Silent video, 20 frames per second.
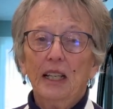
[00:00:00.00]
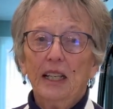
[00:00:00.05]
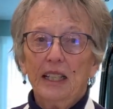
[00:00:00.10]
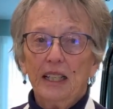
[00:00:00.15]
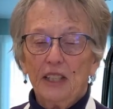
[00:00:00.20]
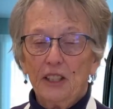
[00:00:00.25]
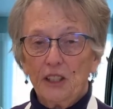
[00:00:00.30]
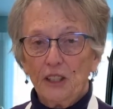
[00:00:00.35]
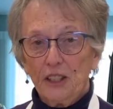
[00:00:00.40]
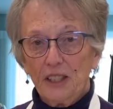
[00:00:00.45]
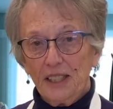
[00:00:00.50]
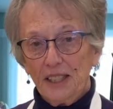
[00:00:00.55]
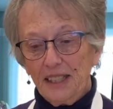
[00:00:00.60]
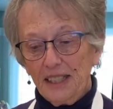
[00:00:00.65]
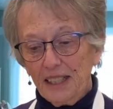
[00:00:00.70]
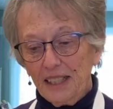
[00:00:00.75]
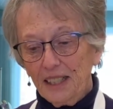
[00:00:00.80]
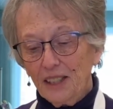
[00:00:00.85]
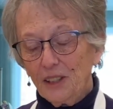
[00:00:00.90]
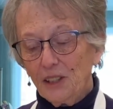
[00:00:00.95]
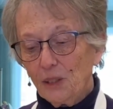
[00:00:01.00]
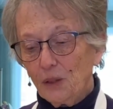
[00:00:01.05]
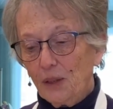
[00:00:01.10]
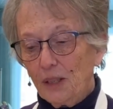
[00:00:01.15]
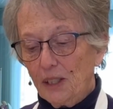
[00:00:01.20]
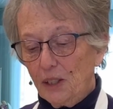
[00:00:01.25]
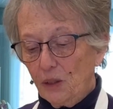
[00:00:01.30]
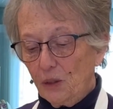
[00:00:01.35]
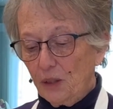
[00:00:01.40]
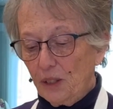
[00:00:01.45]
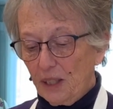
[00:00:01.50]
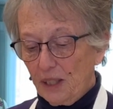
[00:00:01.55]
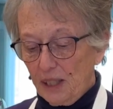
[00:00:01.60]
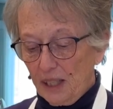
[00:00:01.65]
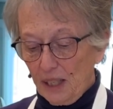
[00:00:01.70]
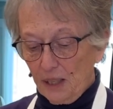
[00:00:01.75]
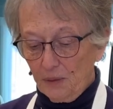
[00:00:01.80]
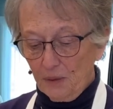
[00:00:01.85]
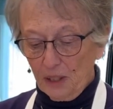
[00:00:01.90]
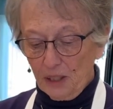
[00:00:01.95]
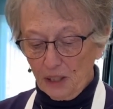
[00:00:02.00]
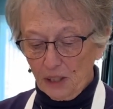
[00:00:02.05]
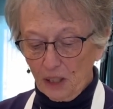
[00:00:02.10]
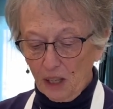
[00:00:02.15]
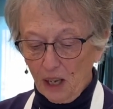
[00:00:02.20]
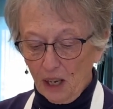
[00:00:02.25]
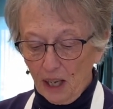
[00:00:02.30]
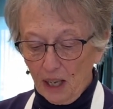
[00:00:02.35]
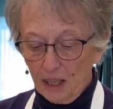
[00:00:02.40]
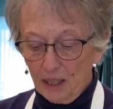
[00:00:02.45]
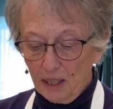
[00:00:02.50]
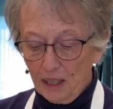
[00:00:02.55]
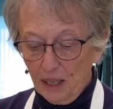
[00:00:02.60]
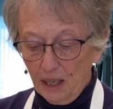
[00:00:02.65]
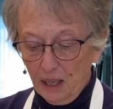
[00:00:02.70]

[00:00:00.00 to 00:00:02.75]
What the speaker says: It just dings, so I know that the oven is hot.